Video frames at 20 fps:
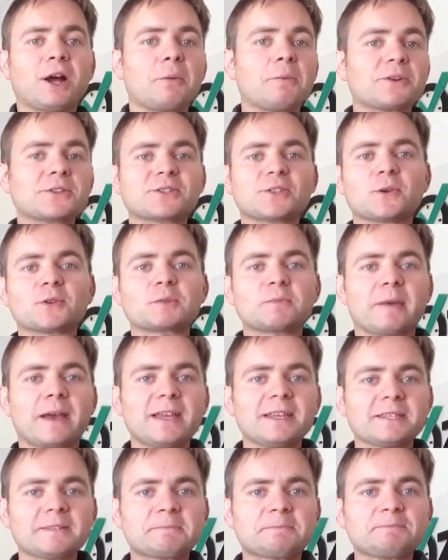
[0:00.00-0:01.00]
almost no
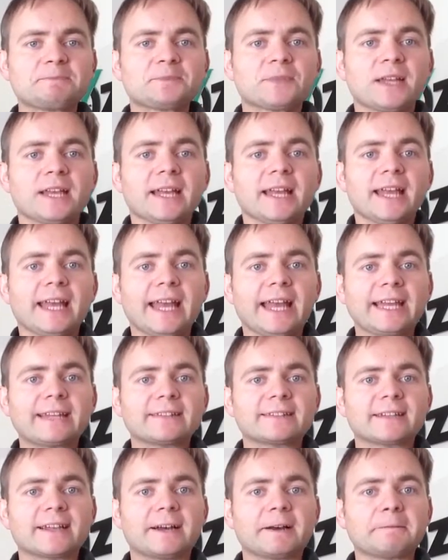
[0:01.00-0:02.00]
space.
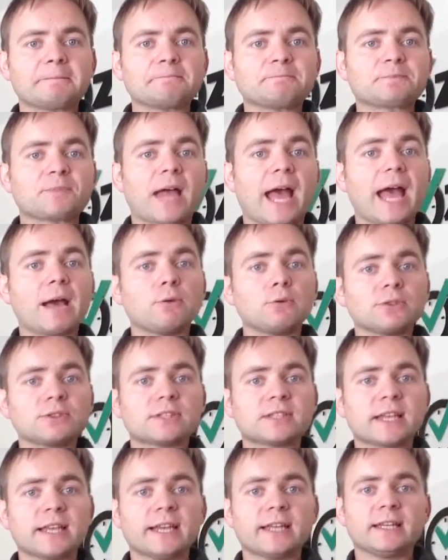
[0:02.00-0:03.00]
And I would
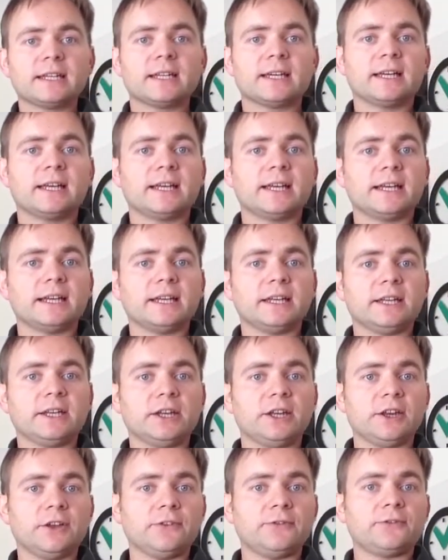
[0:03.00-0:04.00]
say
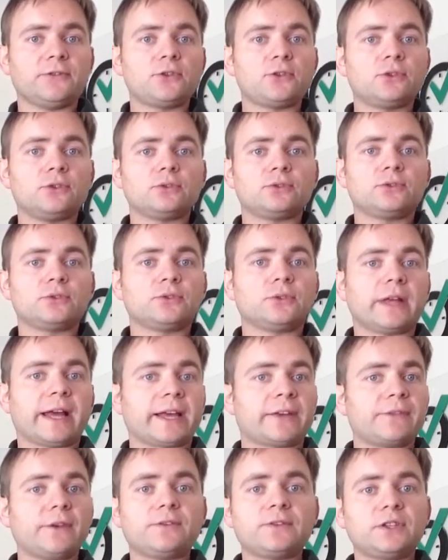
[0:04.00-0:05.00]
if you do
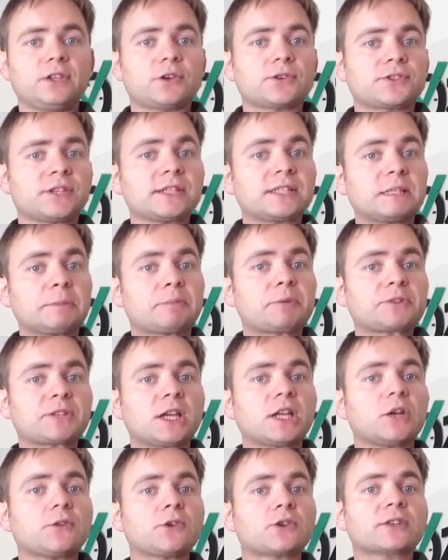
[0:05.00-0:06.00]
like 50 or
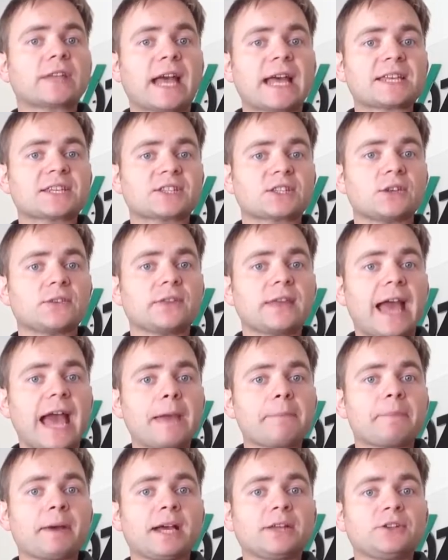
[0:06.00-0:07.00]
60% of your tasks on the
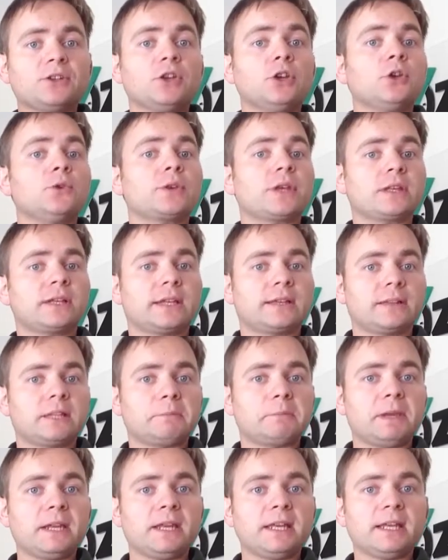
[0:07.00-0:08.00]
iPad, you can get
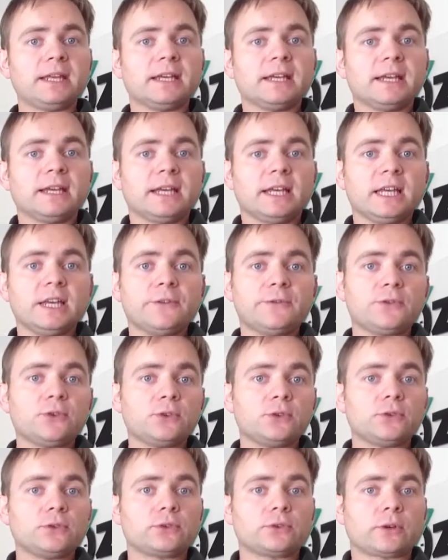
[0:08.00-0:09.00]
the Mini. If
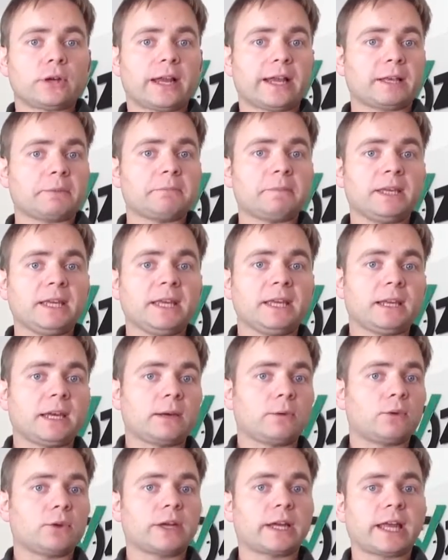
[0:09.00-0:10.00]
you're like me,
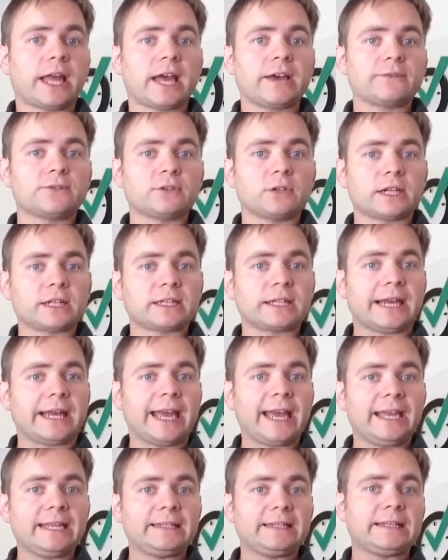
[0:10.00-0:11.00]
I want to have like
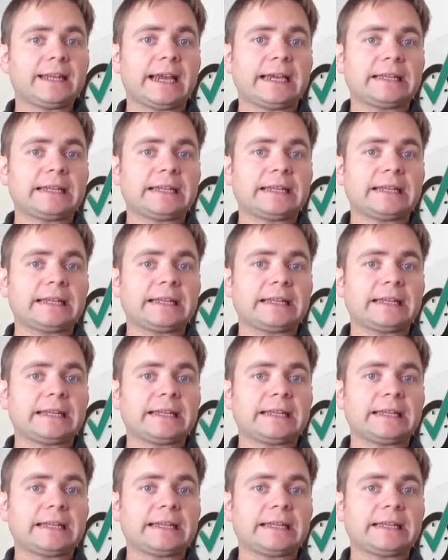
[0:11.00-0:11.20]
80,